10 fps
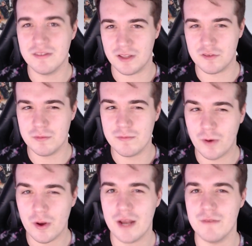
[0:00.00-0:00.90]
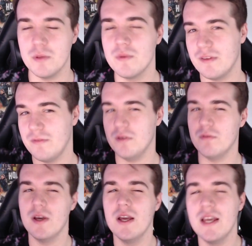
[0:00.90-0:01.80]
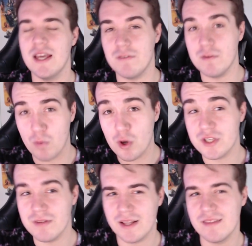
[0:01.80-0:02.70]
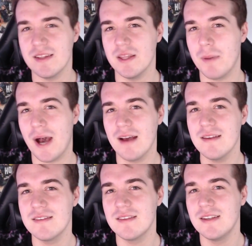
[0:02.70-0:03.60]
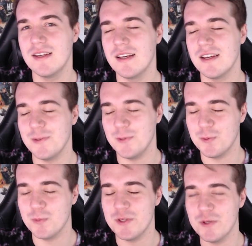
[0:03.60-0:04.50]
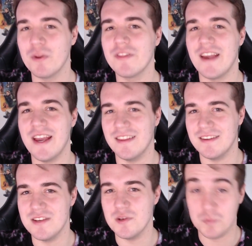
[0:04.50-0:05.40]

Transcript: that some Fortnite viewers, if you've if you've watched events in the past, you'll you'll want to hear this news.